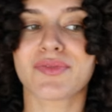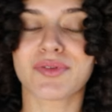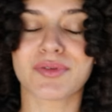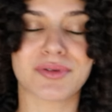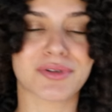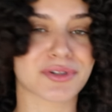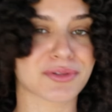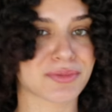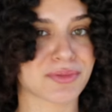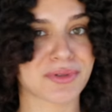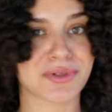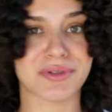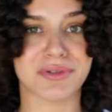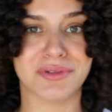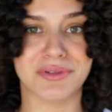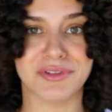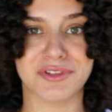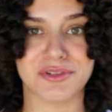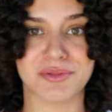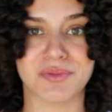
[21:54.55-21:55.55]
worked with
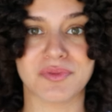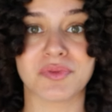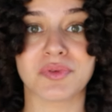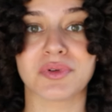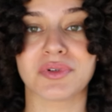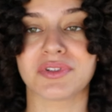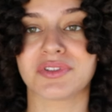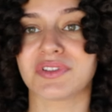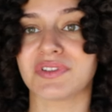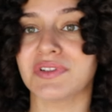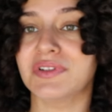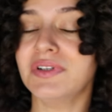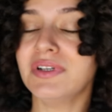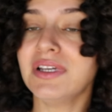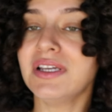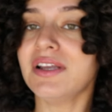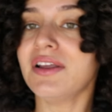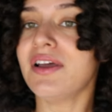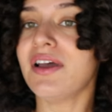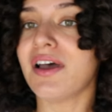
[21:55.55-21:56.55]
curlers before, so
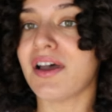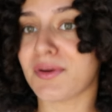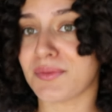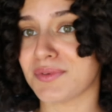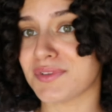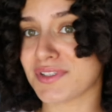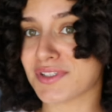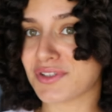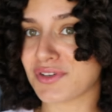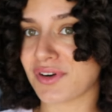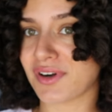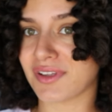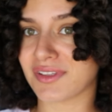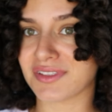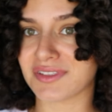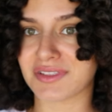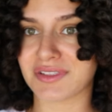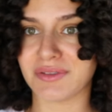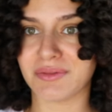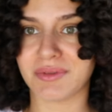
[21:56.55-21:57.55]
I wasn't sure how this was
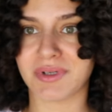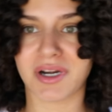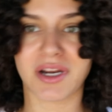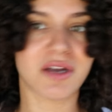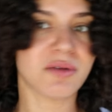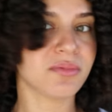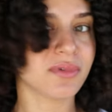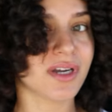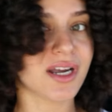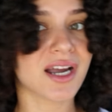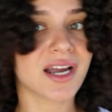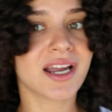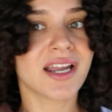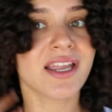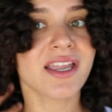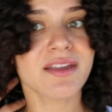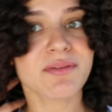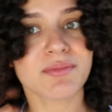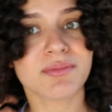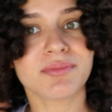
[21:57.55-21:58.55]
gonna work out, but
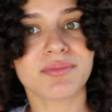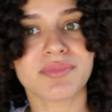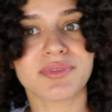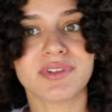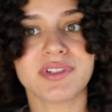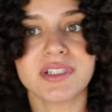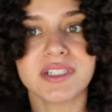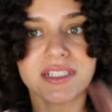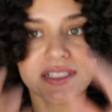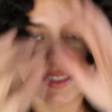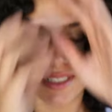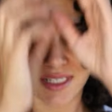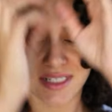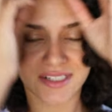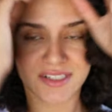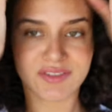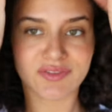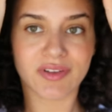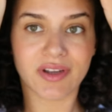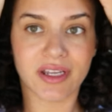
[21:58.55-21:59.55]
I'm pretty
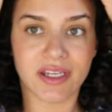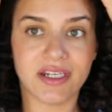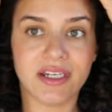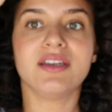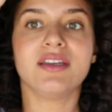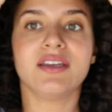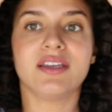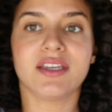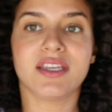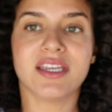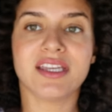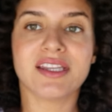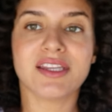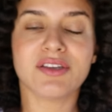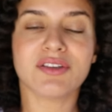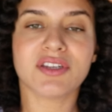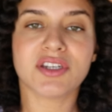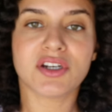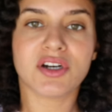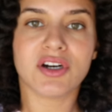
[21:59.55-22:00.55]
satisfied. Again, the
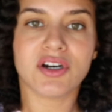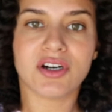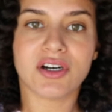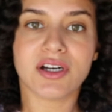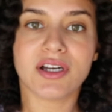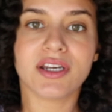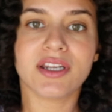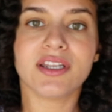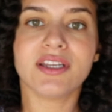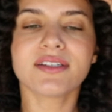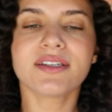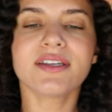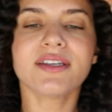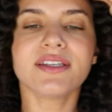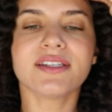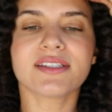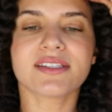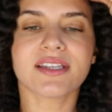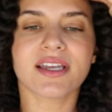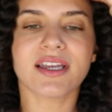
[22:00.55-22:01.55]
only con
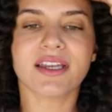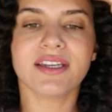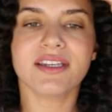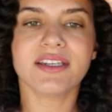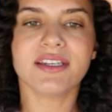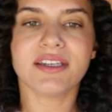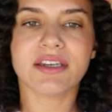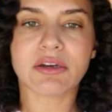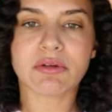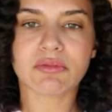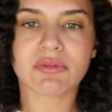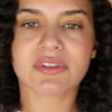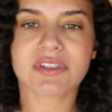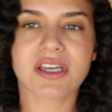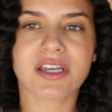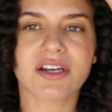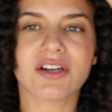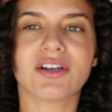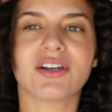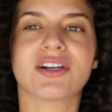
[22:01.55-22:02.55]
is that it was
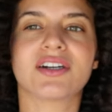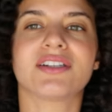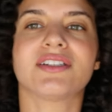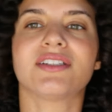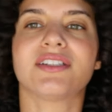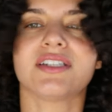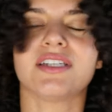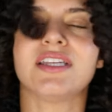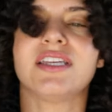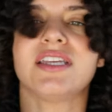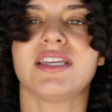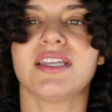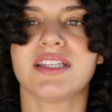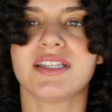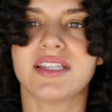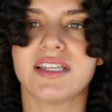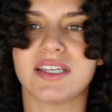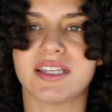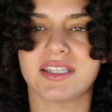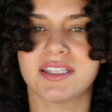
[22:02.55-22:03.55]
kind of hard to get
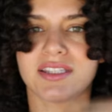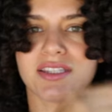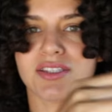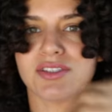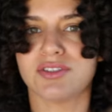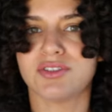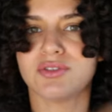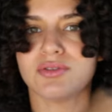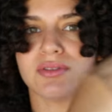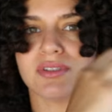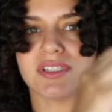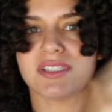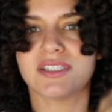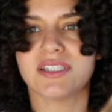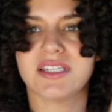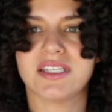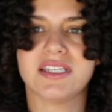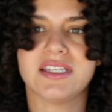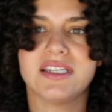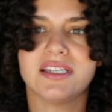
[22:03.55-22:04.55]
like the
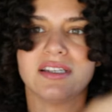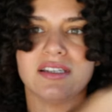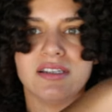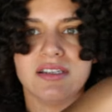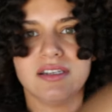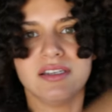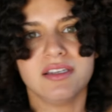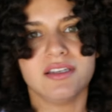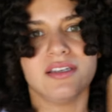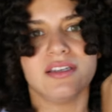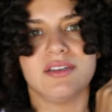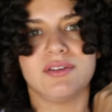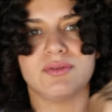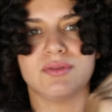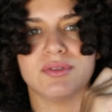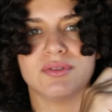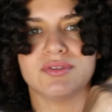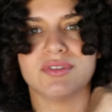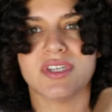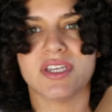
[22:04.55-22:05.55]
twisting,
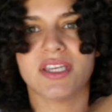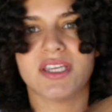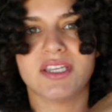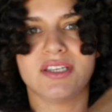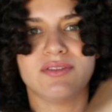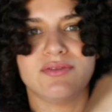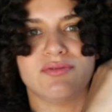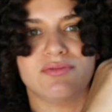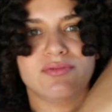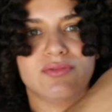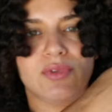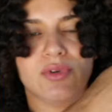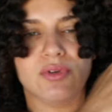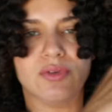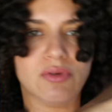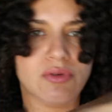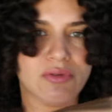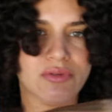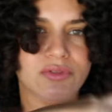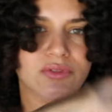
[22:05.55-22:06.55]
rotate,
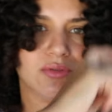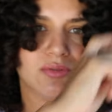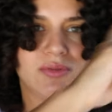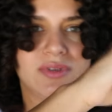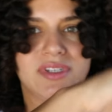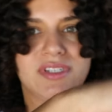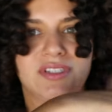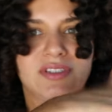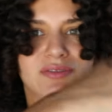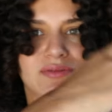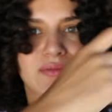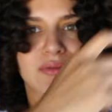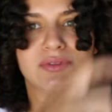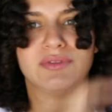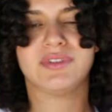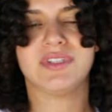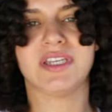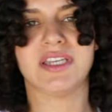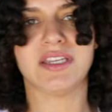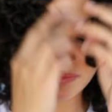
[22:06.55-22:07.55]
roll, twist,
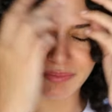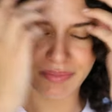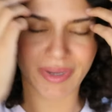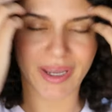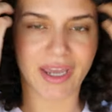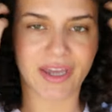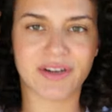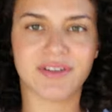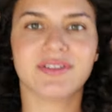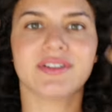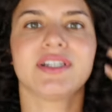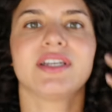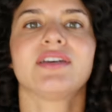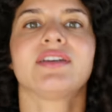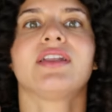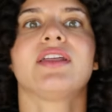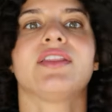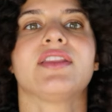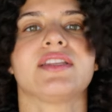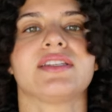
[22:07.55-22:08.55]
rotate pattern down,
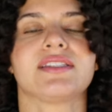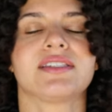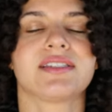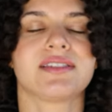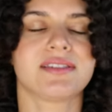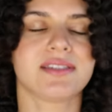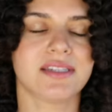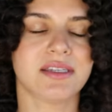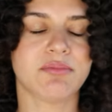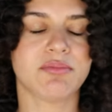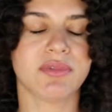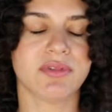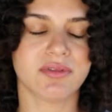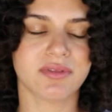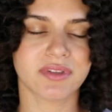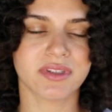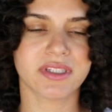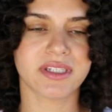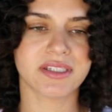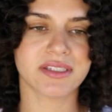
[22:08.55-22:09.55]
and then sleeping with
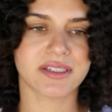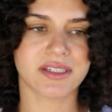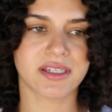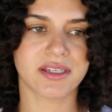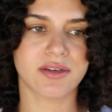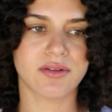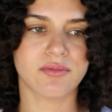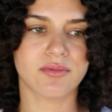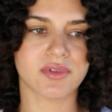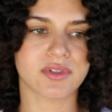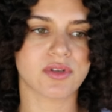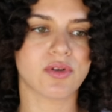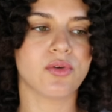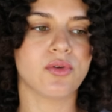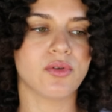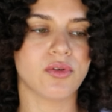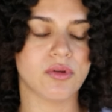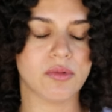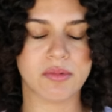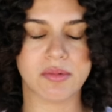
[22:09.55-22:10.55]
these in was
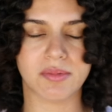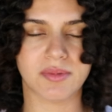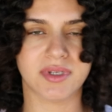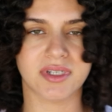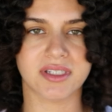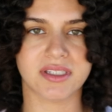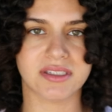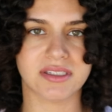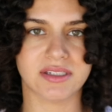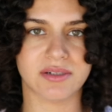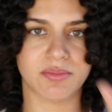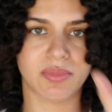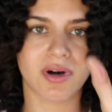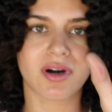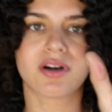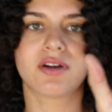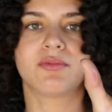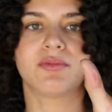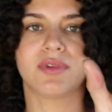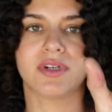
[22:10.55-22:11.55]
horrible because they're
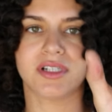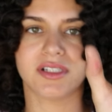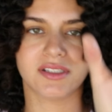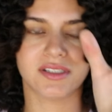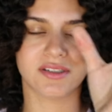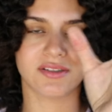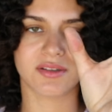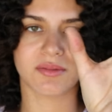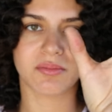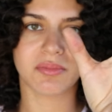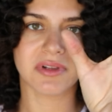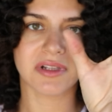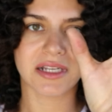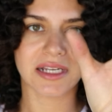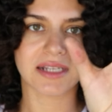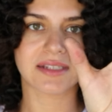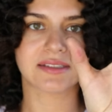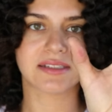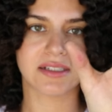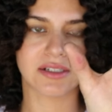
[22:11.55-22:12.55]
perm rods. They're
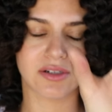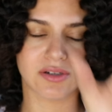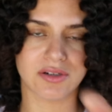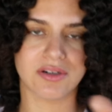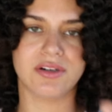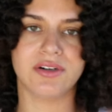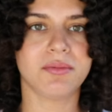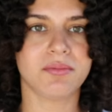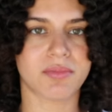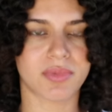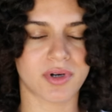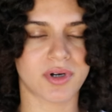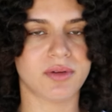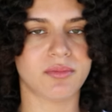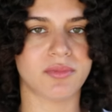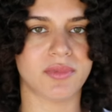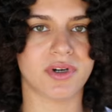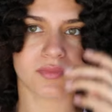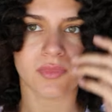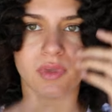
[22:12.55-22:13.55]
plastic hard perm
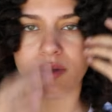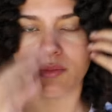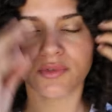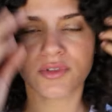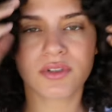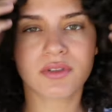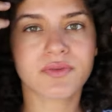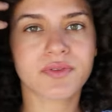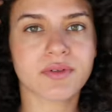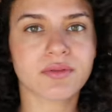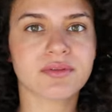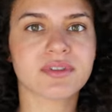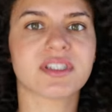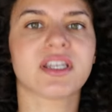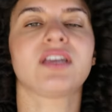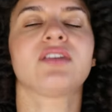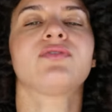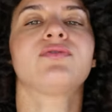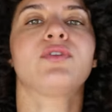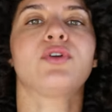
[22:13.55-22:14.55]
rods. I'm sure if it was like
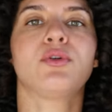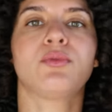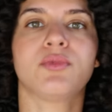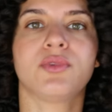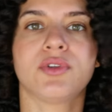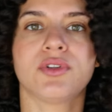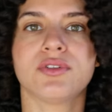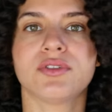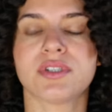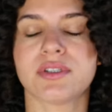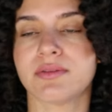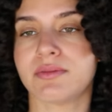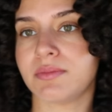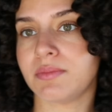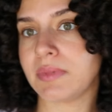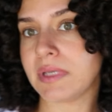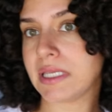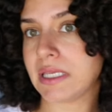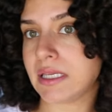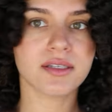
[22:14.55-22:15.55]
foam rollers, it would
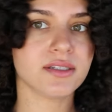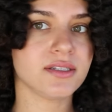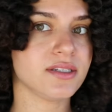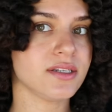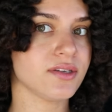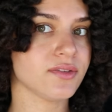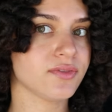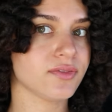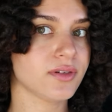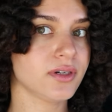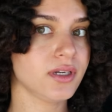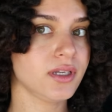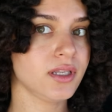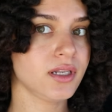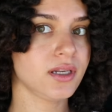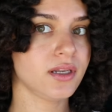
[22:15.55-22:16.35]
be different.